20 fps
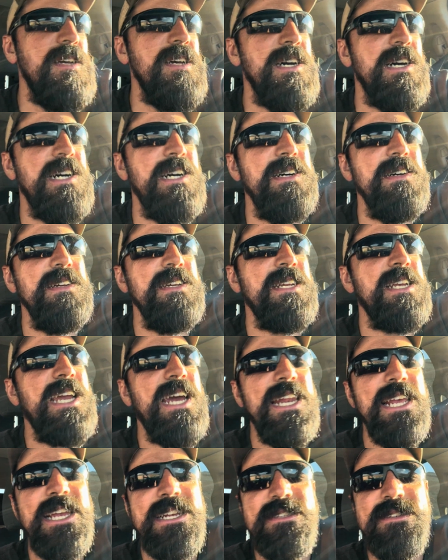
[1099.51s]
And it
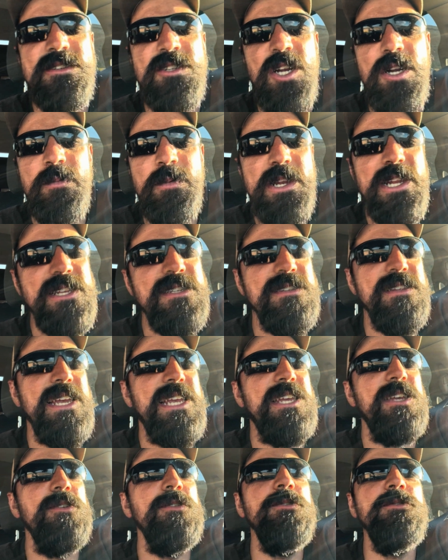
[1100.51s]
kind of gets interpreted as
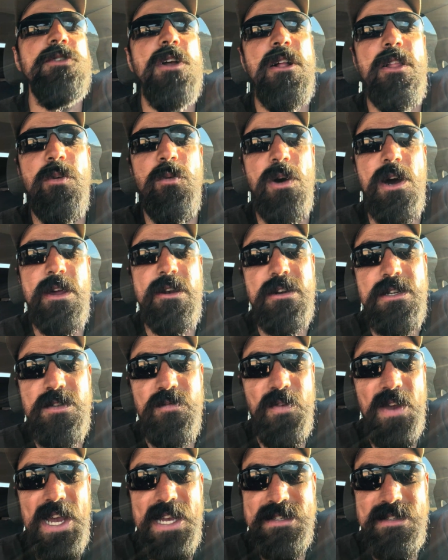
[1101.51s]
use all the water as
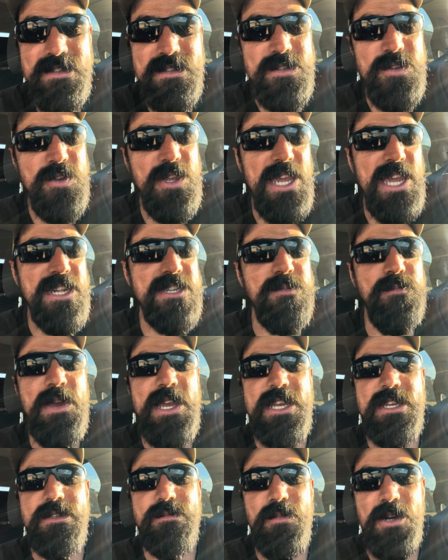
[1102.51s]
fast as you can to
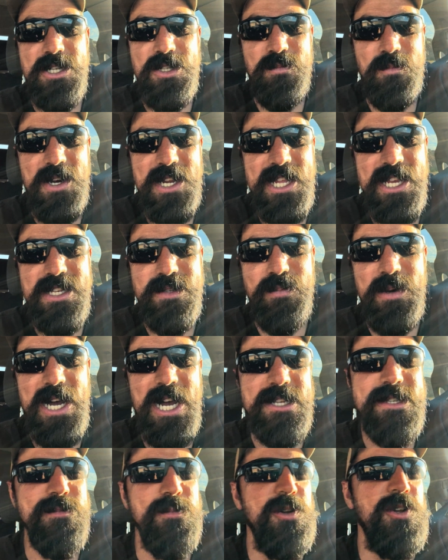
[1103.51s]
make as much money as
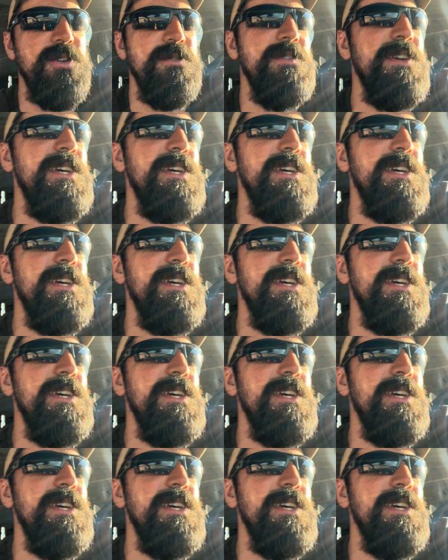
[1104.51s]
possible.